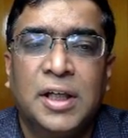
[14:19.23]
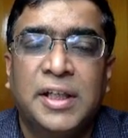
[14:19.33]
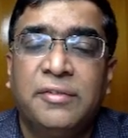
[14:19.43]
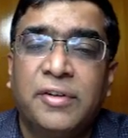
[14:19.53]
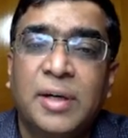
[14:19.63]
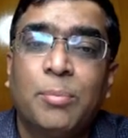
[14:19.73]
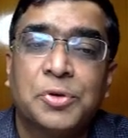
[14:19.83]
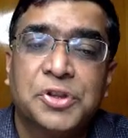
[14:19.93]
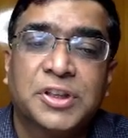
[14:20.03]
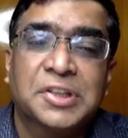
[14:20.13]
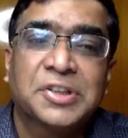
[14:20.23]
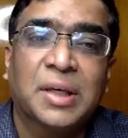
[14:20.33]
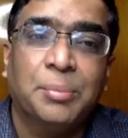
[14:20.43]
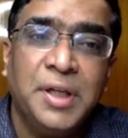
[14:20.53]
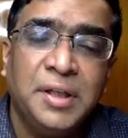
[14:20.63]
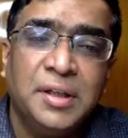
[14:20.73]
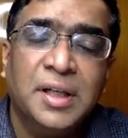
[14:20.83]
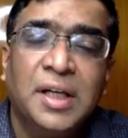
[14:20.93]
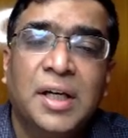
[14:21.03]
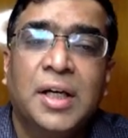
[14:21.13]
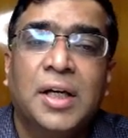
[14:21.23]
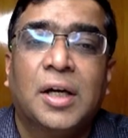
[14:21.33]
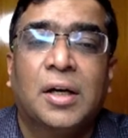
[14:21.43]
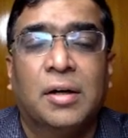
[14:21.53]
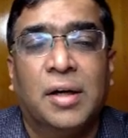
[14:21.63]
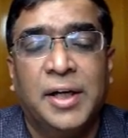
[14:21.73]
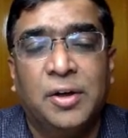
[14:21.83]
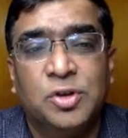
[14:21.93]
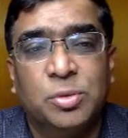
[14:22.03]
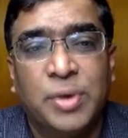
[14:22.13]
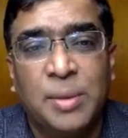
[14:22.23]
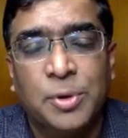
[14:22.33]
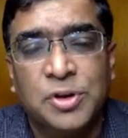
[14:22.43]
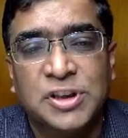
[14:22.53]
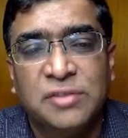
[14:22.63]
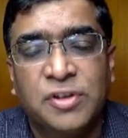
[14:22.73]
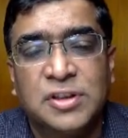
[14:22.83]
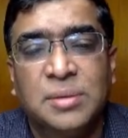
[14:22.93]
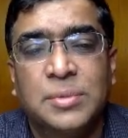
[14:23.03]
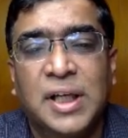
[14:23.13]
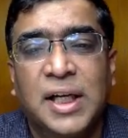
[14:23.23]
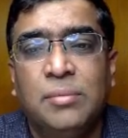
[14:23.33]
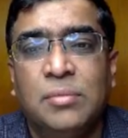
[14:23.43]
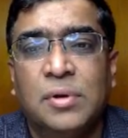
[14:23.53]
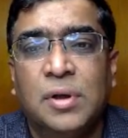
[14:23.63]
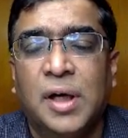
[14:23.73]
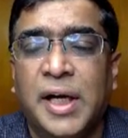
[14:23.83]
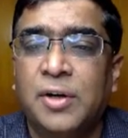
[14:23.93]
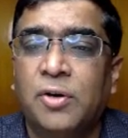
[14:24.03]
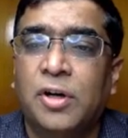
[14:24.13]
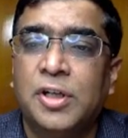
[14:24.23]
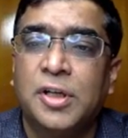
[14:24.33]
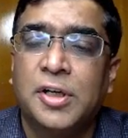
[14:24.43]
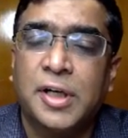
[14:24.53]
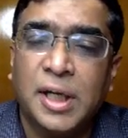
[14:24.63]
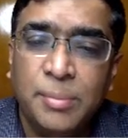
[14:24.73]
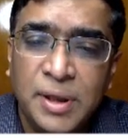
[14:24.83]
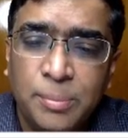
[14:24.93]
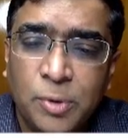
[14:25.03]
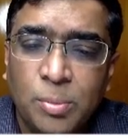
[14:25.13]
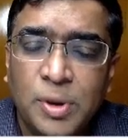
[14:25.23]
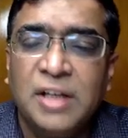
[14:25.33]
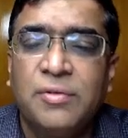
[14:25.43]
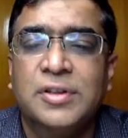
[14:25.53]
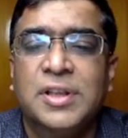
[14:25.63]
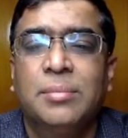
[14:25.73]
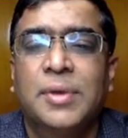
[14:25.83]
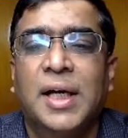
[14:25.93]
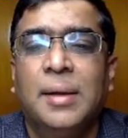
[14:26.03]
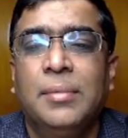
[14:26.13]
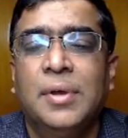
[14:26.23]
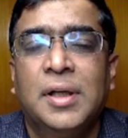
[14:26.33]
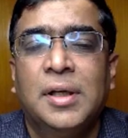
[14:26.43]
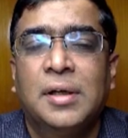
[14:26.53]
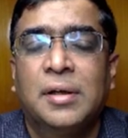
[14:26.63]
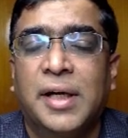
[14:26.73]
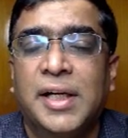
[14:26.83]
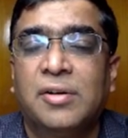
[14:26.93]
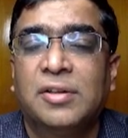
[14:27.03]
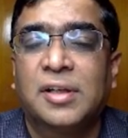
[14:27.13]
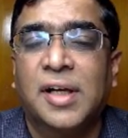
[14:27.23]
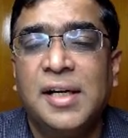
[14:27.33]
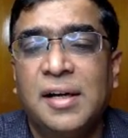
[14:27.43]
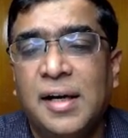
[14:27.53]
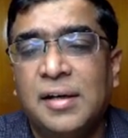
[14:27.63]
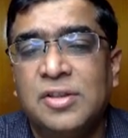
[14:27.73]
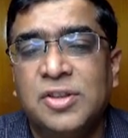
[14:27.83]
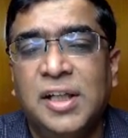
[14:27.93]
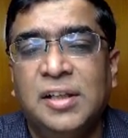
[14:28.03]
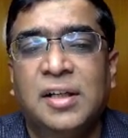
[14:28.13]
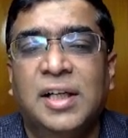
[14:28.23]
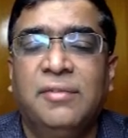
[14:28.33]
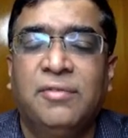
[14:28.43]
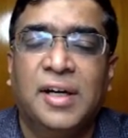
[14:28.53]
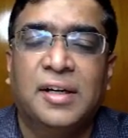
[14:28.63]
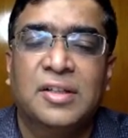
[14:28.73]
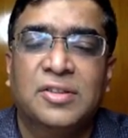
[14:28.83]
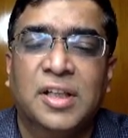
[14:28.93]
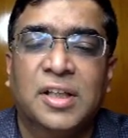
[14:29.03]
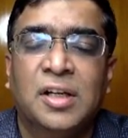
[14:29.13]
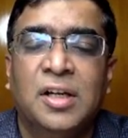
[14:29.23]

Different positions, I mean, lie down supine position for some time, lie down on your tummy properly for some time, lie down on the right lateral side and left lateral side.